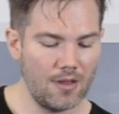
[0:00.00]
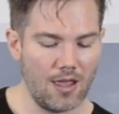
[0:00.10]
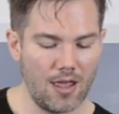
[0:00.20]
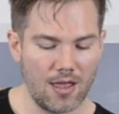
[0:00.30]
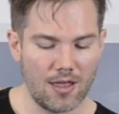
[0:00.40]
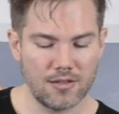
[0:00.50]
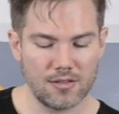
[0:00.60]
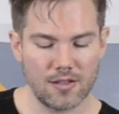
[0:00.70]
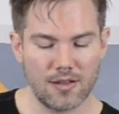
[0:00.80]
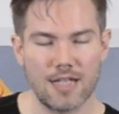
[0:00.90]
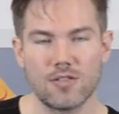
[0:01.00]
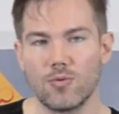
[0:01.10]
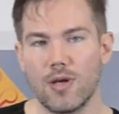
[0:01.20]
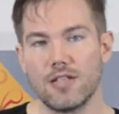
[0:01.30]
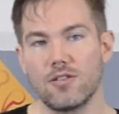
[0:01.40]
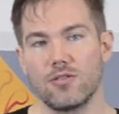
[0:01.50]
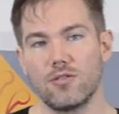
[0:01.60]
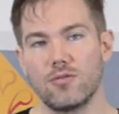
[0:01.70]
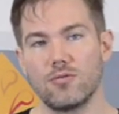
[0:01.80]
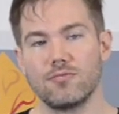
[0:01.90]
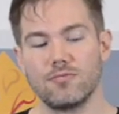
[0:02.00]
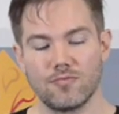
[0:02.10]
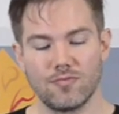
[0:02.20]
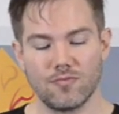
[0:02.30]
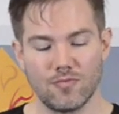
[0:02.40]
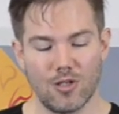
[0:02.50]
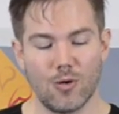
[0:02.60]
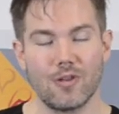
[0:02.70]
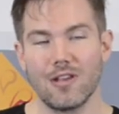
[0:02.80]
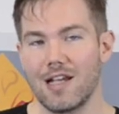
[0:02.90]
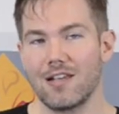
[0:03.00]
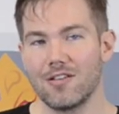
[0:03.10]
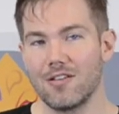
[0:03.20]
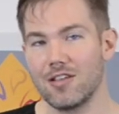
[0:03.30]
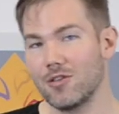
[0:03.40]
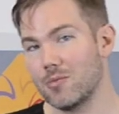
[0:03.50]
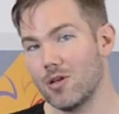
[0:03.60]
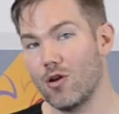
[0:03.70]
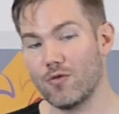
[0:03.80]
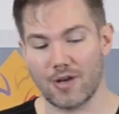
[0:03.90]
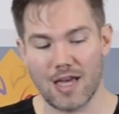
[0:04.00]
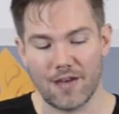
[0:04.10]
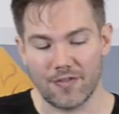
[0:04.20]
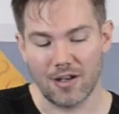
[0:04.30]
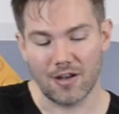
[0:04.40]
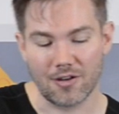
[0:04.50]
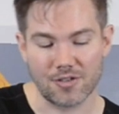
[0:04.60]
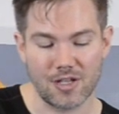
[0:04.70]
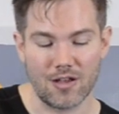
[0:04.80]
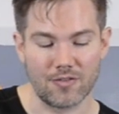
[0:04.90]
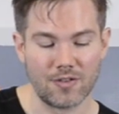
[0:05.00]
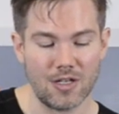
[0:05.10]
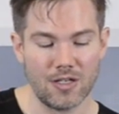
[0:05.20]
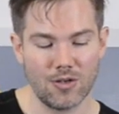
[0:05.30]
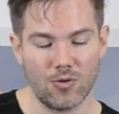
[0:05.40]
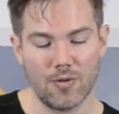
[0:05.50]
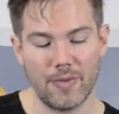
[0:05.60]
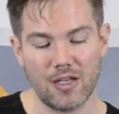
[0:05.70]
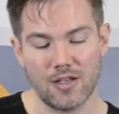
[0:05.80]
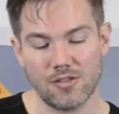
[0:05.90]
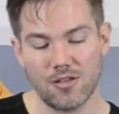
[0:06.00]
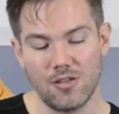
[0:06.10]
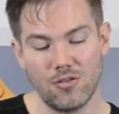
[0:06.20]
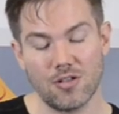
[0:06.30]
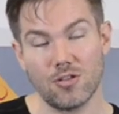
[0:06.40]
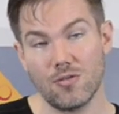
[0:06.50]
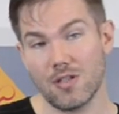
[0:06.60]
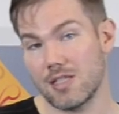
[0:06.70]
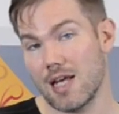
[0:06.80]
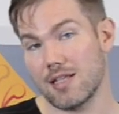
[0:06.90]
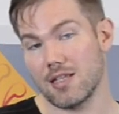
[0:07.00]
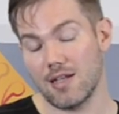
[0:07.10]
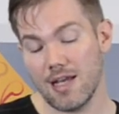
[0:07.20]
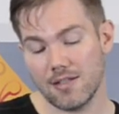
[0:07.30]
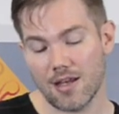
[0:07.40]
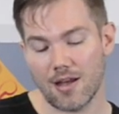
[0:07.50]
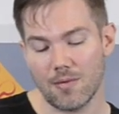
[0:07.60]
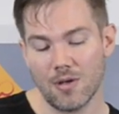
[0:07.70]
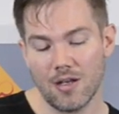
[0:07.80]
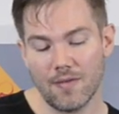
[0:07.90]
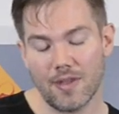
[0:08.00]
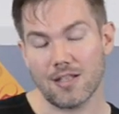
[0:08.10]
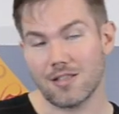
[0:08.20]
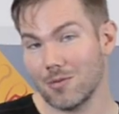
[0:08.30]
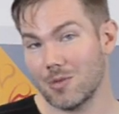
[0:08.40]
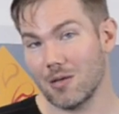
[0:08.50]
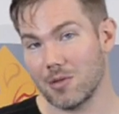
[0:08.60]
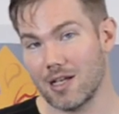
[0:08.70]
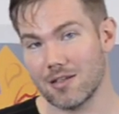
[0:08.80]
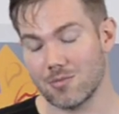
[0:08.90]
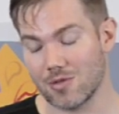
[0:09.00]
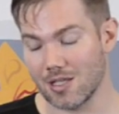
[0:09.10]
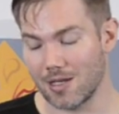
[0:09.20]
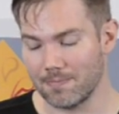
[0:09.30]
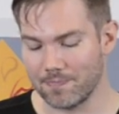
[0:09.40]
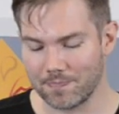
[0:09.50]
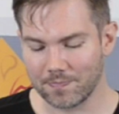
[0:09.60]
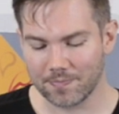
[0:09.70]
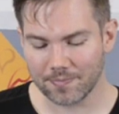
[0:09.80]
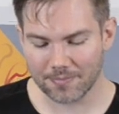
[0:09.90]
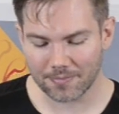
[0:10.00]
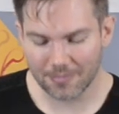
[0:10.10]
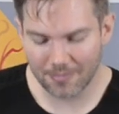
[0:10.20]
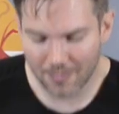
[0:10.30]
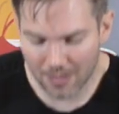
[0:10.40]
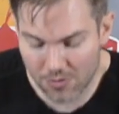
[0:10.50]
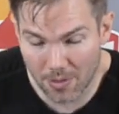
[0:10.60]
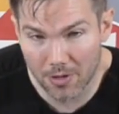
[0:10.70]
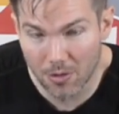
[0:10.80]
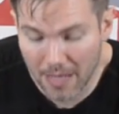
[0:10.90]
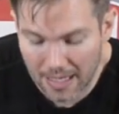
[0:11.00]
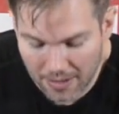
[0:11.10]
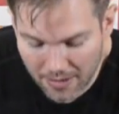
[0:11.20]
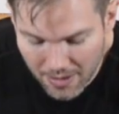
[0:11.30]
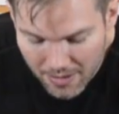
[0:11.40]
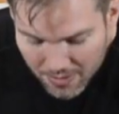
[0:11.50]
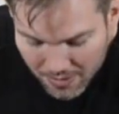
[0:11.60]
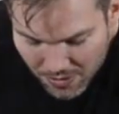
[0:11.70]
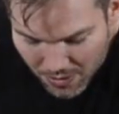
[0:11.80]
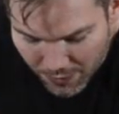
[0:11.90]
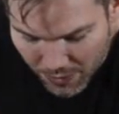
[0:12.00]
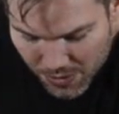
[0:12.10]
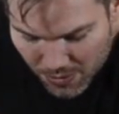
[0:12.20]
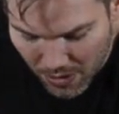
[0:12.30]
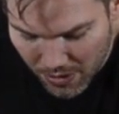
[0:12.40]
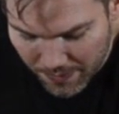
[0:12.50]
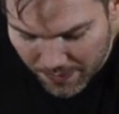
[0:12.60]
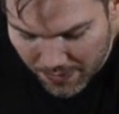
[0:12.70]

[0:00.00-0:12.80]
and that's a way to lower the likelihood that you'll be over-caffeinating yourself, or make it so that you can do this test at nighttime and still be able to get some sleep. So I'm going to go back again to the first one.